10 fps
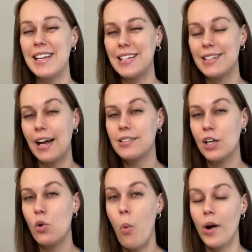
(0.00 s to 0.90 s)
exact
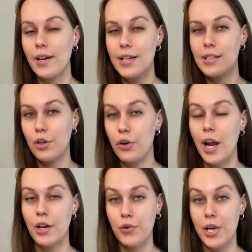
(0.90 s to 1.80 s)
like quantities and
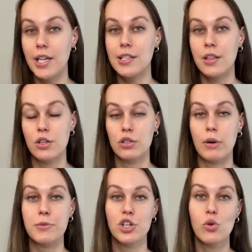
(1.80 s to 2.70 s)
ingredients in the
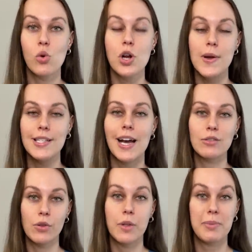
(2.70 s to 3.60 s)
description, or you can
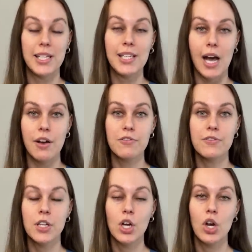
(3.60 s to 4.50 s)
download the PDF,
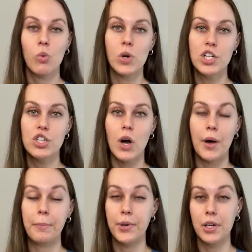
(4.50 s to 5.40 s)
which
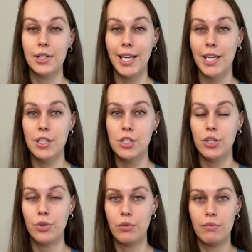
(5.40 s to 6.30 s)
I'll put a link
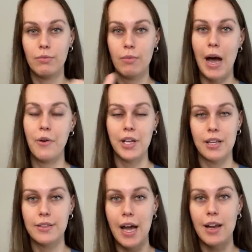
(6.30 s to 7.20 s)
to how to
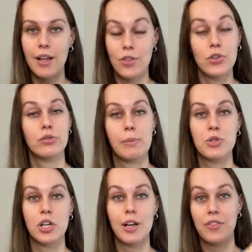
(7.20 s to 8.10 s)
get that in the
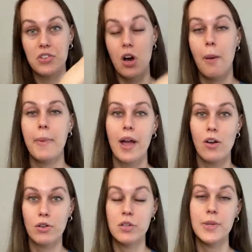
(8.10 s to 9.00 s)
description at the top and
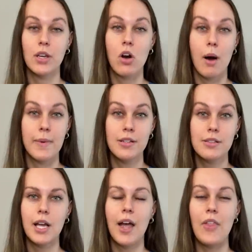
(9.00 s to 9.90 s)
also in the
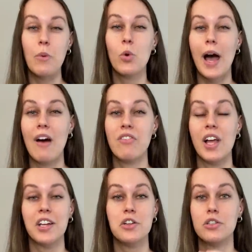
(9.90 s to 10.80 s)
comments. And that will have
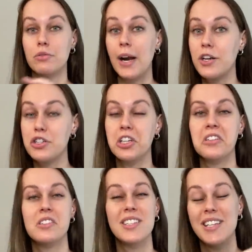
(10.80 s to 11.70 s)
like
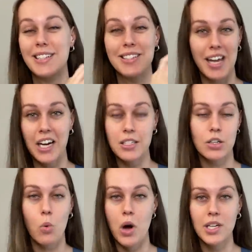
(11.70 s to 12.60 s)
directions, exact
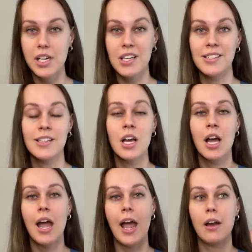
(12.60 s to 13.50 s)
quantities,
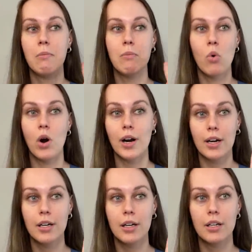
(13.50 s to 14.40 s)
and
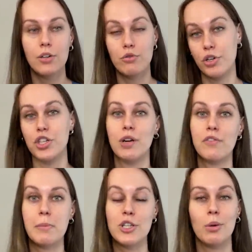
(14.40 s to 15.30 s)
more nutrition
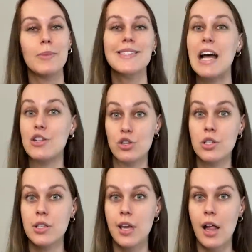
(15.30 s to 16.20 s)
information besides
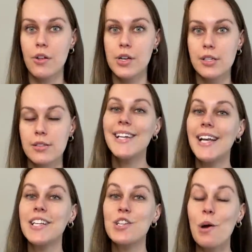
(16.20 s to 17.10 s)
just the calories.
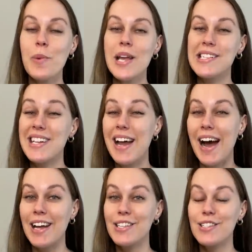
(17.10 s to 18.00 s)
Next up is an
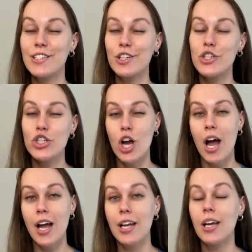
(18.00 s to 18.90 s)
iced
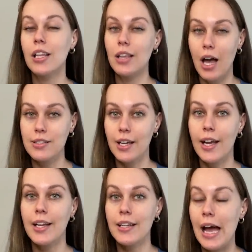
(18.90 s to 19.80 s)
chai
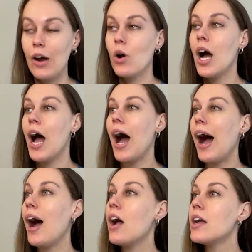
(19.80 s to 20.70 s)
latte. Now,
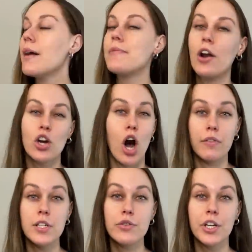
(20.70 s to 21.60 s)
I am not a
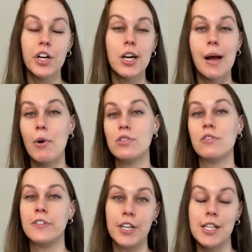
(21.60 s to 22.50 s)
coffee drinker. I'm also
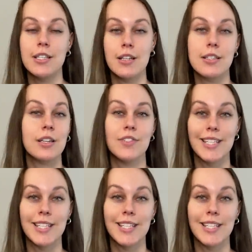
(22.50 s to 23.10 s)
very sensitive to